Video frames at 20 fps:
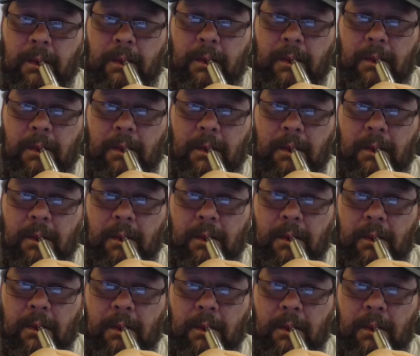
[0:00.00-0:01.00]

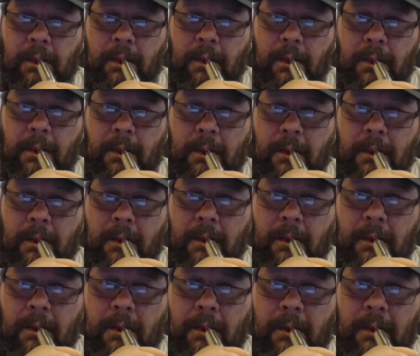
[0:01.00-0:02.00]

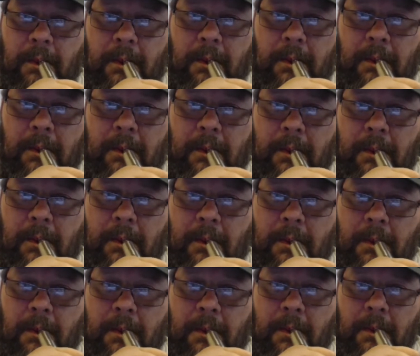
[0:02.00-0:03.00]

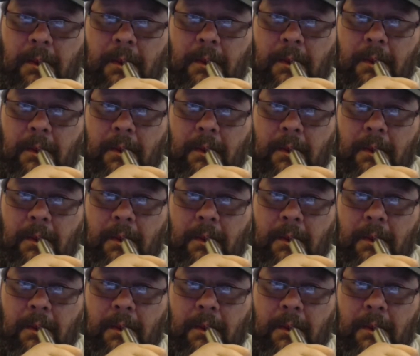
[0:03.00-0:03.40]
Nobody speaks.